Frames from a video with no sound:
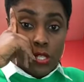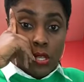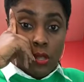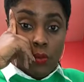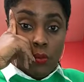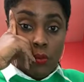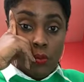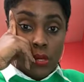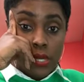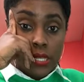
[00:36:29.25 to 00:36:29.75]

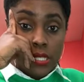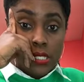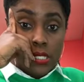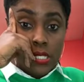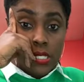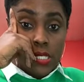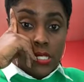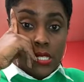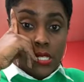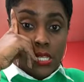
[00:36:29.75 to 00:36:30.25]

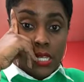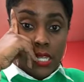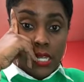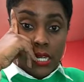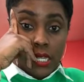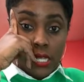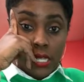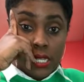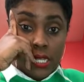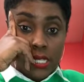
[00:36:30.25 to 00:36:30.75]
what it
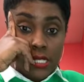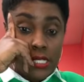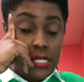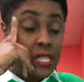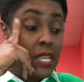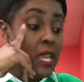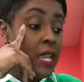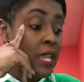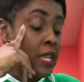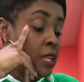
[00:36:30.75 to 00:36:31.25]
is
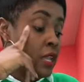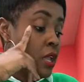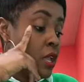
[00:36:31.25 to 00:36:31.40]
that